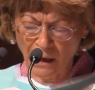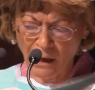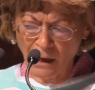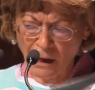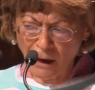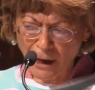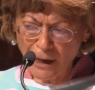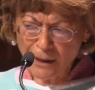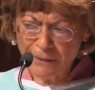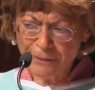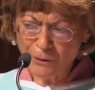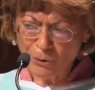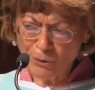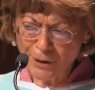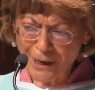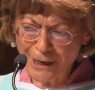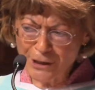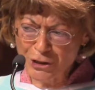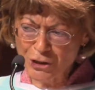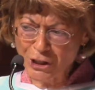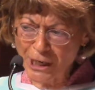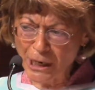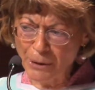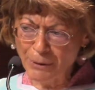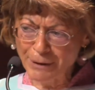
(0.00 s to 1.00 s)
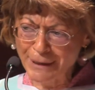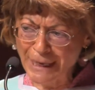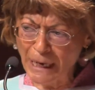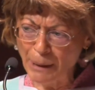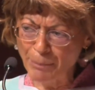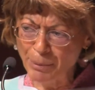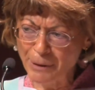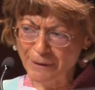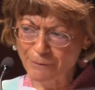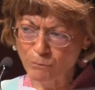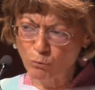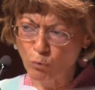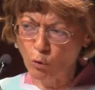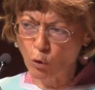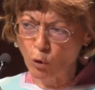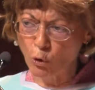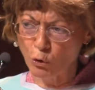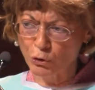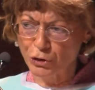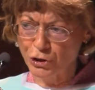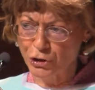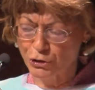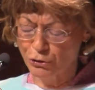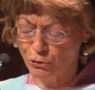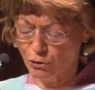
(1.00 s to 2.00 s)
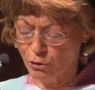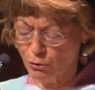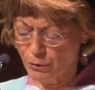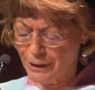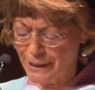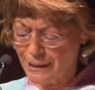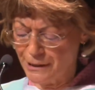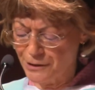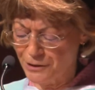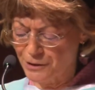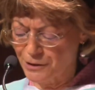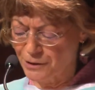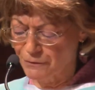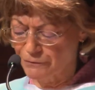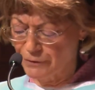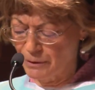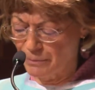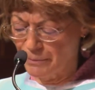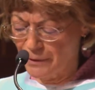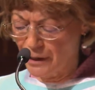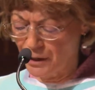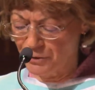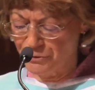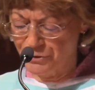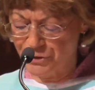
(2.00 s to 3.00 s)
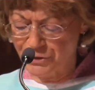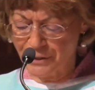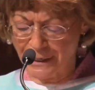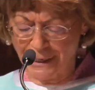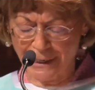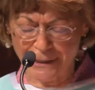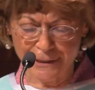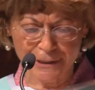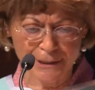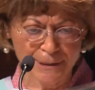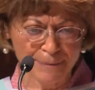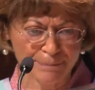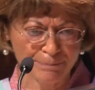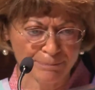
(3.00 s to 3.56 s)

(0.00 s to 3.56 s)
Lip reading: I thought I'd share a couple of war stories from those days.